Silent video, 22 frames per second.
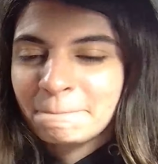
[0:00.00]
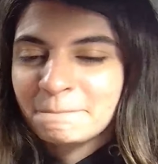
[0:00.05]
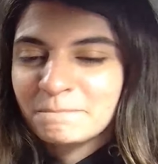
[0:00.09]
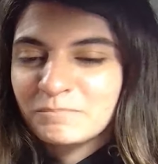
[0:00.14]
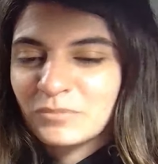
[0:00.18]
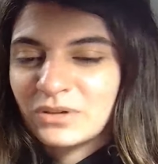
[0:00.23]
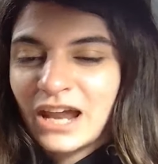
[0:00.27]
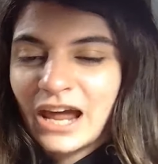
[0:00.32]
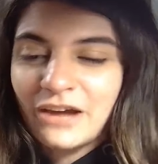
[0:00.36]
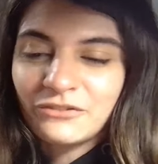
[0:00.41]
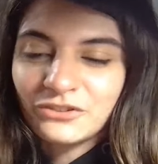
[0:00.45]

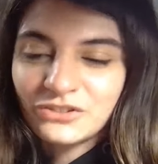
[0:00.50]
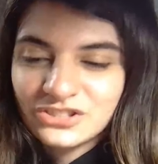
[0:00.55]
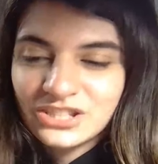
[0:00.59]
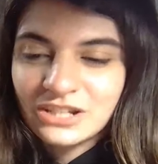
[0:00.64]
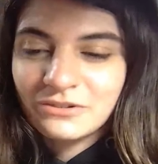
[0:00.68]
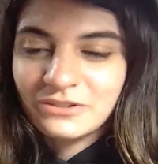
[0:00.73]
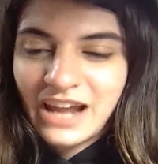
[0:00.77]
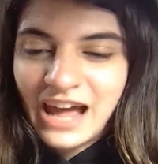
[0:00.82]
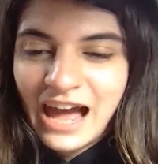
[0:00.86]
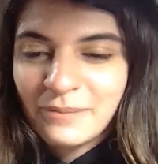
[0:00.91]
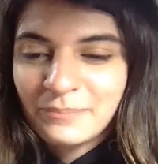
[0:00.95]
but after seeing
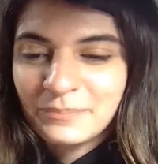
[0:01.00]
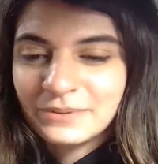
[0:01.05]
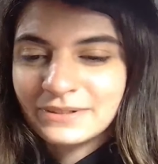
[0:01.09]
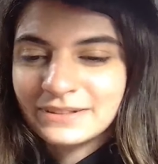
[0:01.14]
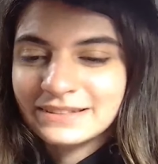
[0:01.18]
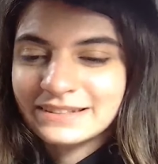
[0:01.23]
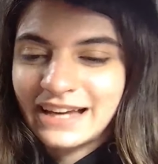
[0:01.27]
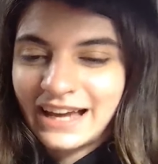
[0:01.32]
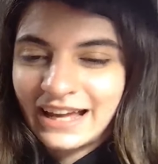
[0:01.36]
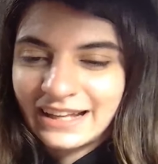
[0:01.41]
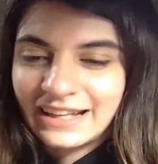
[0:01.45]
what
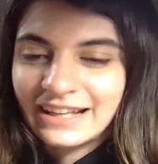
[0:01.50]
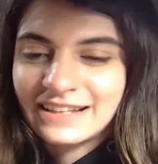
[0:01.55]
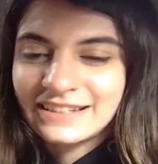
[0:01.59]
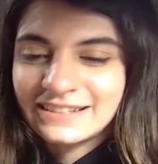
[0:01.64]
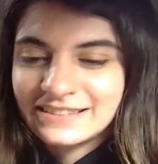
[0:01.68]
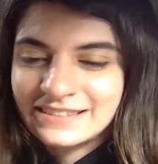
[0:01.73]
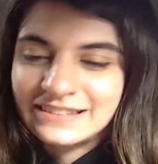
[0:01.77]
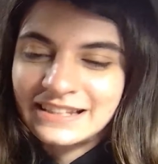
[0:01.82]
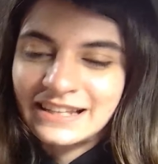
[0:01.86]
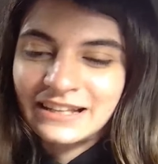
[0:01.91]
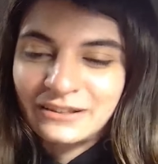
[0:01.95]
happened, I
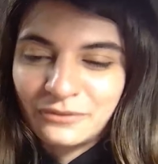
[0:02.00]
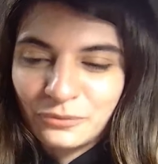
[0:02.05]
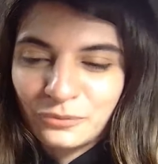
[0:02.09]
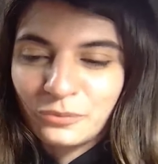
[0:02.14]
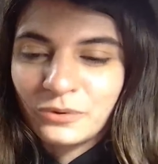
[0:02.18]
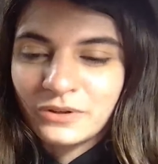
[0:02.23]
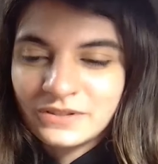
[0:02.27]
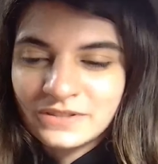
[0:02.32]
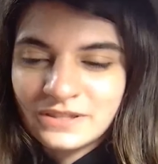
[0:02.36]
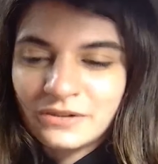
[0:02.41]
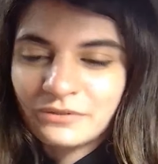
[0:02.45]
guess it
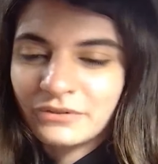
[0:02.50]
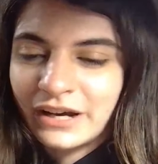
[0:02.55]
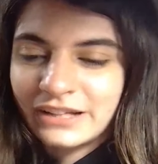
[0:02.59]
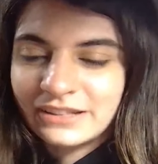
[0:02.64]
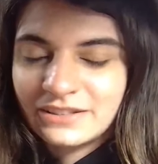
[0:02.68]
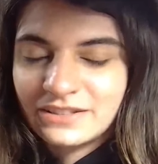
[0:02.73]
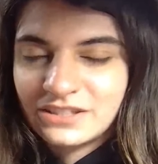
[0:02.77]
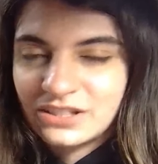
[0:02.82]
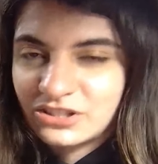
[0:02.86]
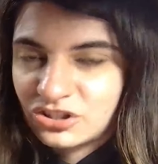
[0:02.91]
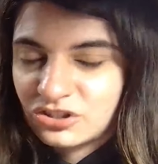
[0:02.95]
was the right
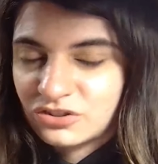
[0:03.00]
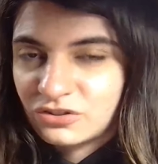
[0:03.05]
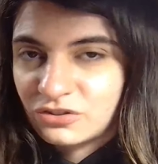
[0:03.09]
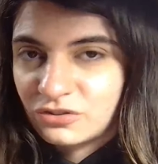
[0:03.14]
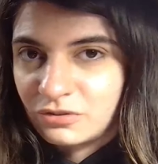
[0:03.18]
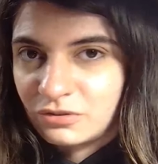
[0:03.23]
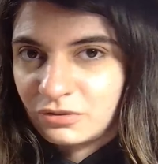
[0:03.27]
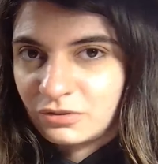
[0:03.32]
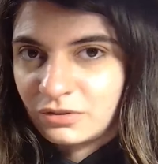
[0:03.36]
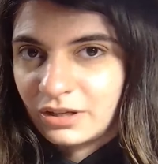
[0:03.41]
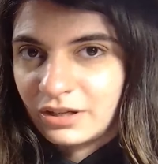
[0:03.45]
decision
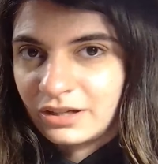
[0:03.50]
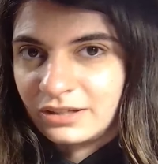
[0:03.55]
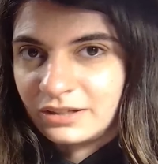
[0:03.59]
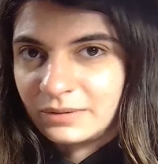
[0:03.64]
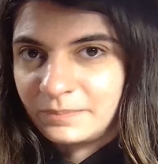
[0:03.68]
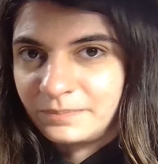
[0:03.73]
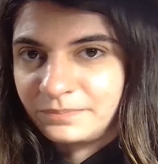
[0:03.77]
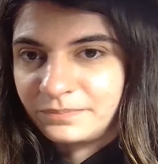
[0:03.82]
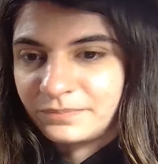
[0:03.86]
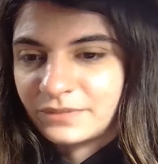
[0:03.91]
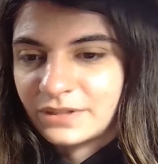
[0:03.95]
to
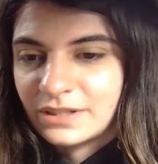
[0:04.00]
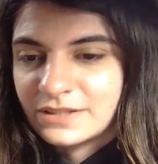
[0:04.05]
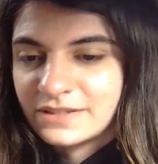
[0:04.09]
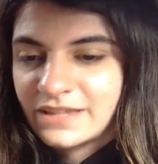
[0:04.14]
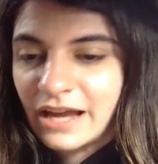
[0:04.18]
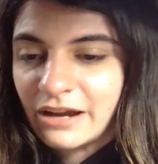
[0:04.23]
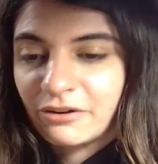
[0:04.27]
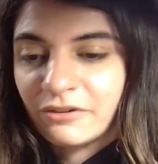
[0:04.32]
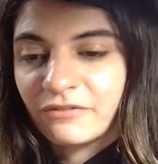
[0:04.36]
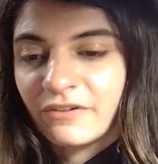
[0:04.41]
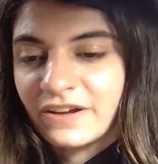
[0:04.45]

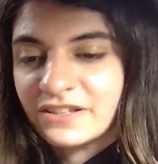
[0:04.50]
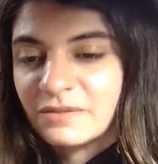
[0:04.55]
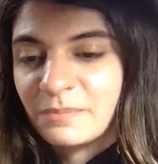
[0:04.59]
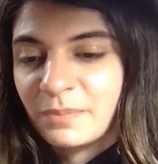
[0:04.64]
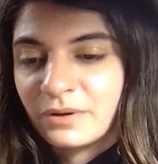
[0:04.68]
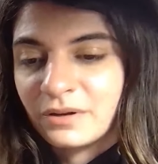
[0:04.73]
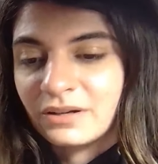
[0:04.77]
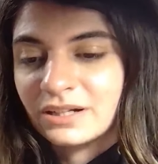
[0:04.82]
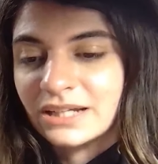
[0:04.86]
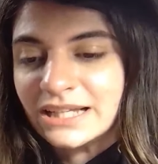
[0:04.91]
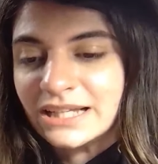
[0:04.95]
sacrifice a pawn on